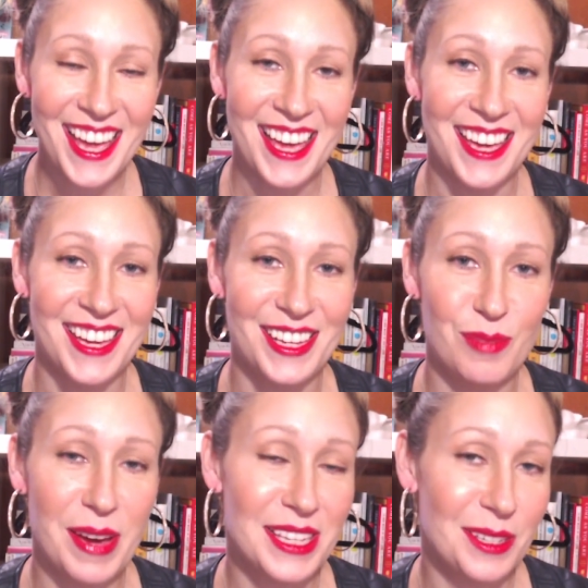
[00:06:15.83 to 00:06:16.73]
and
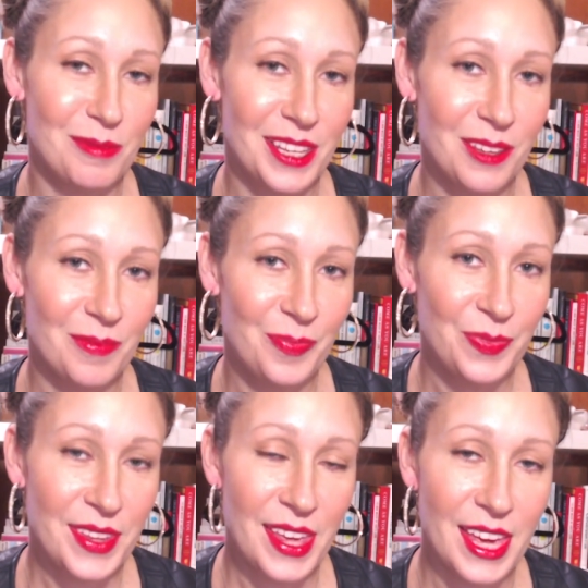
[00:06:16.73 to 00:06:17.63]
buy something.
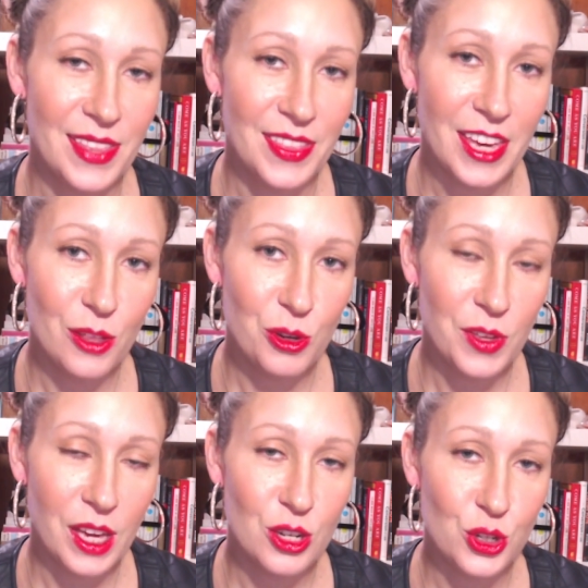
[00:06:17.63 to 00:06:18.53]
And the other
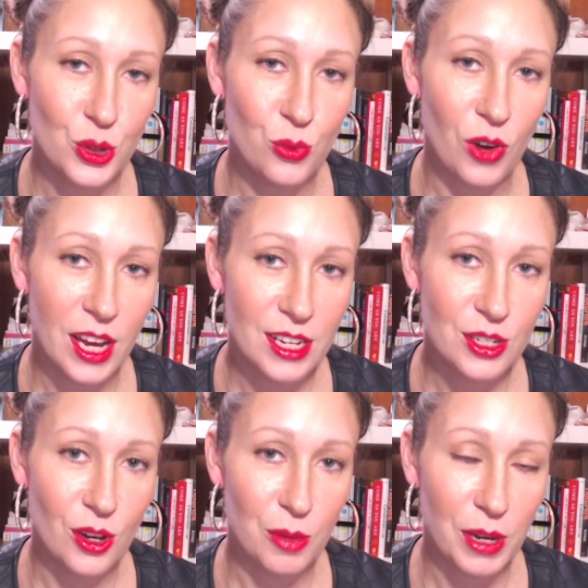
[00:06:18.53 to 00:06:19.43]
thing I do write
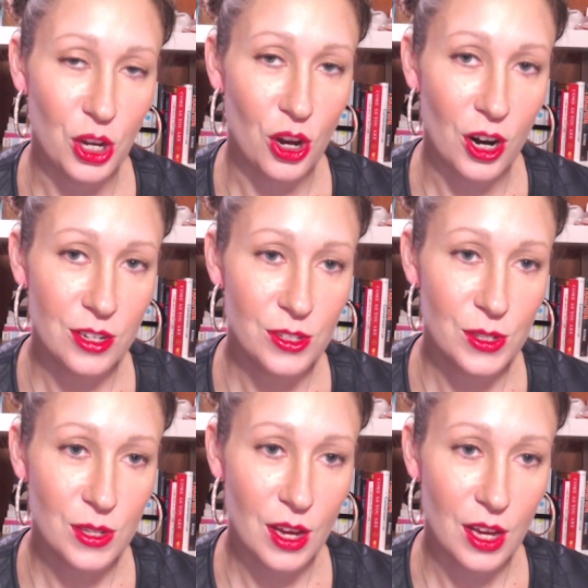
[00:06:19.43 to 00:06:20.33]
on my
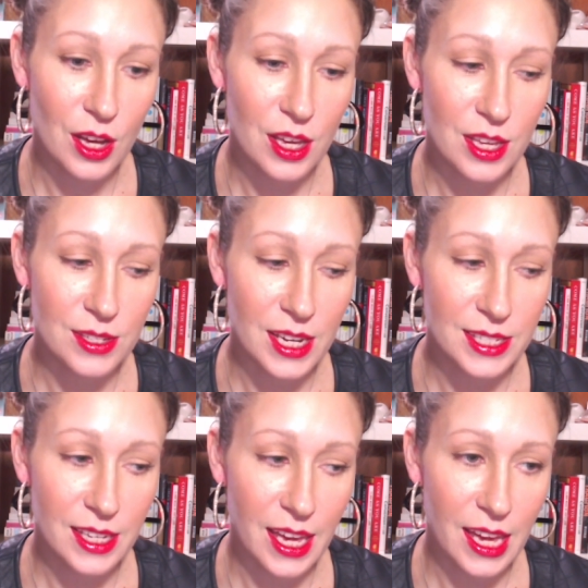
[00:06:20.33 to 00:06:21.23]
cards is I
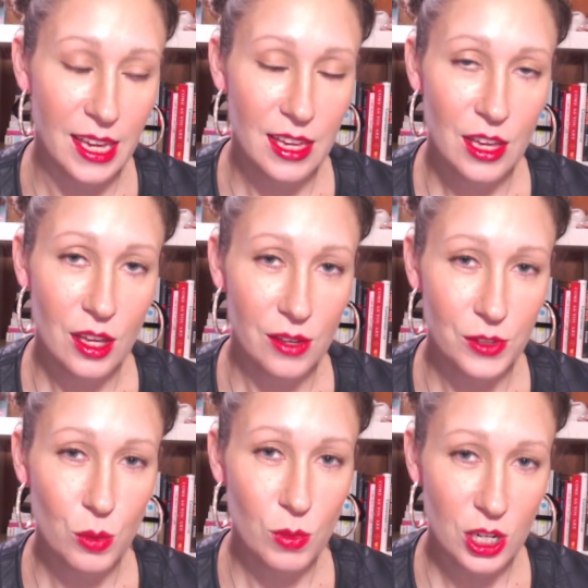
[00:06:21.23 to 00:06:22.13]
say, if
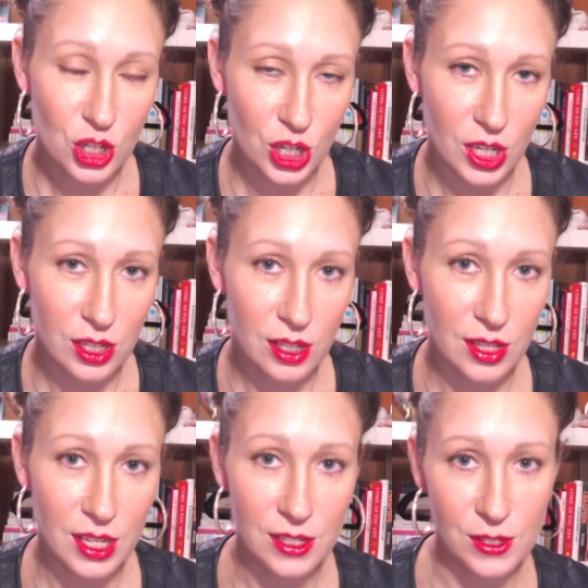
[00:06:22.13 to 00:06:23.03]
you mention
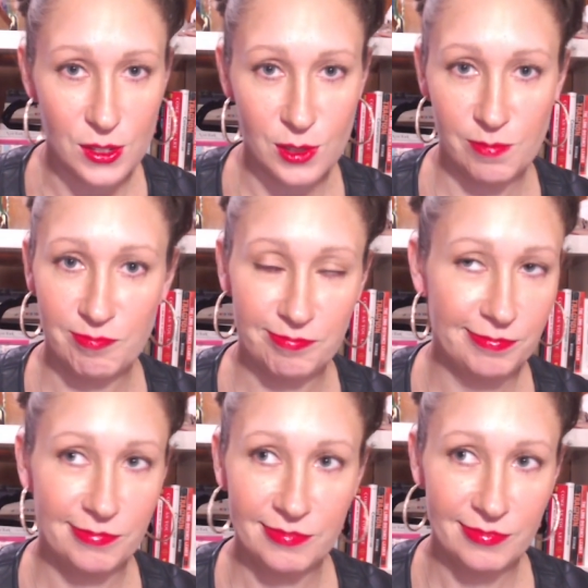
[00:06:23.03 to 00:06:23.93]
this
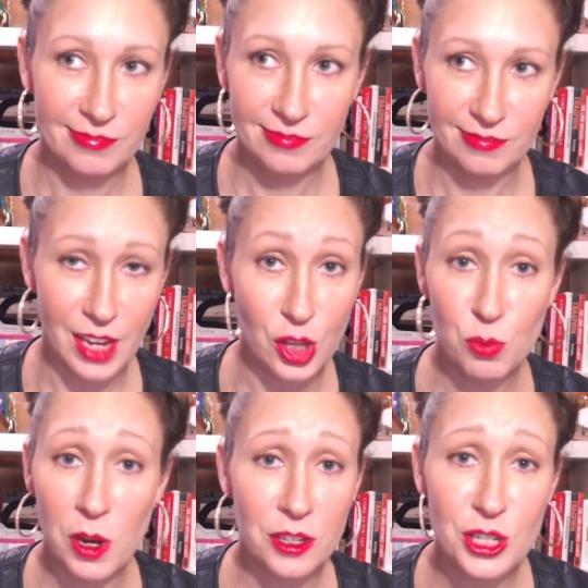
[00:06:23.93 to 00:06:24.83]

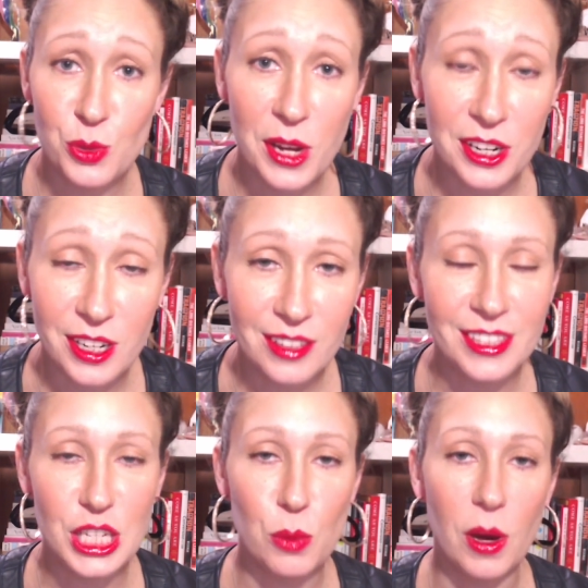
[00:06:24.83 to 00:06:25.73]
Anthropology sweater
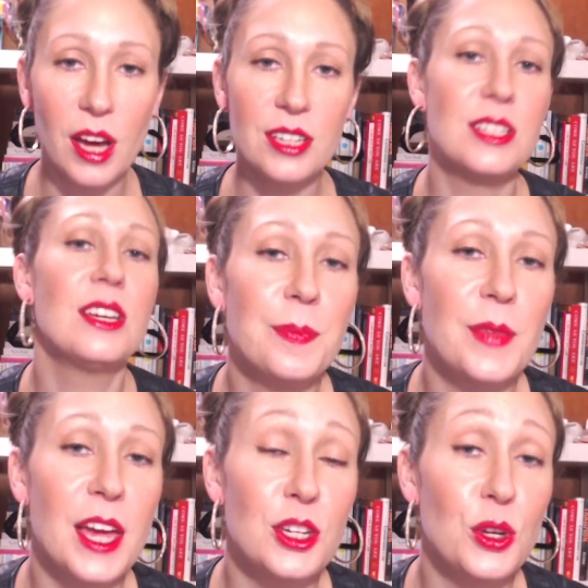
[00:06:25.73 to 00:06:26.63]
that you bought
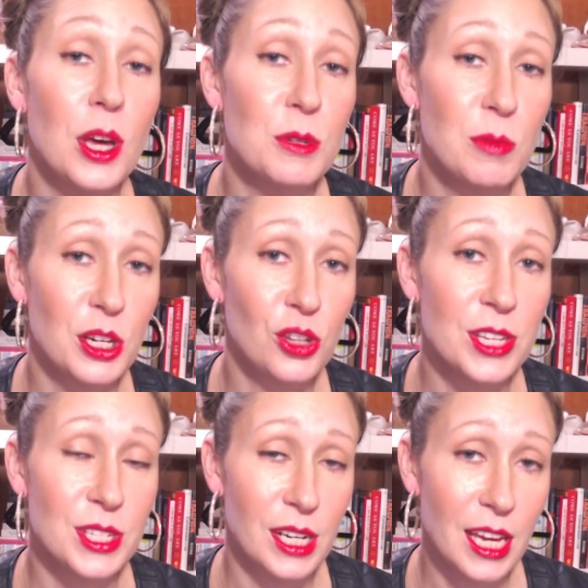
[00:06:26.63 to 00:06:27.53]
and you come to my
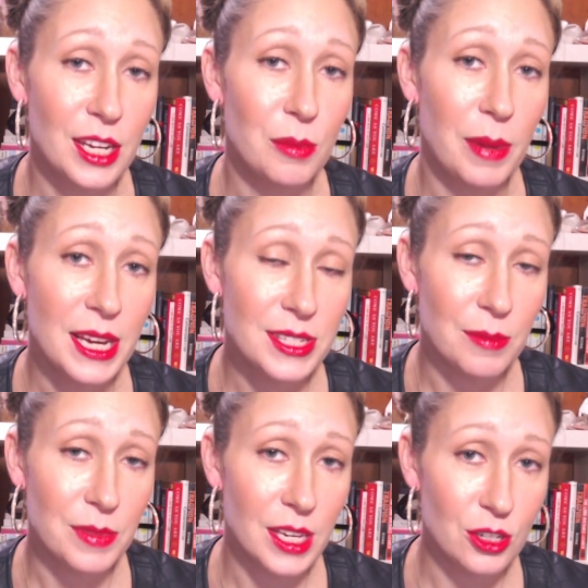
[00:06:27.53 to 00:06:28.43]
closet again and buy
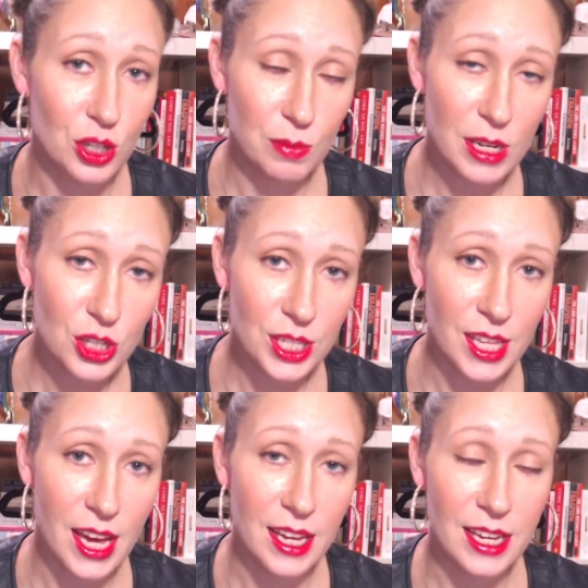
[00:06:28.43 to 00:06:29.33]
something, just mention
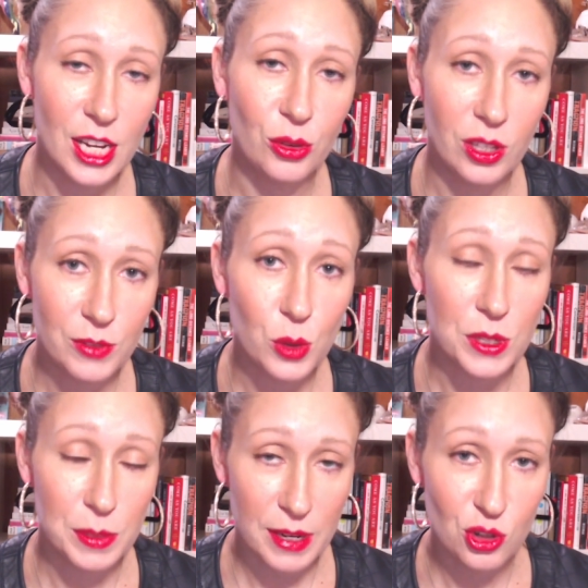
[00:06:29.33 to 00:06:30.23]
that and I'll give you a
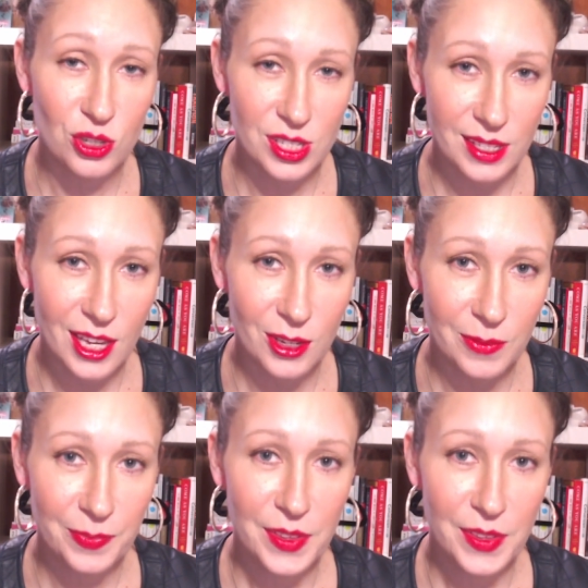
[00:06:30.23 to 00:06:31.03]
special discount.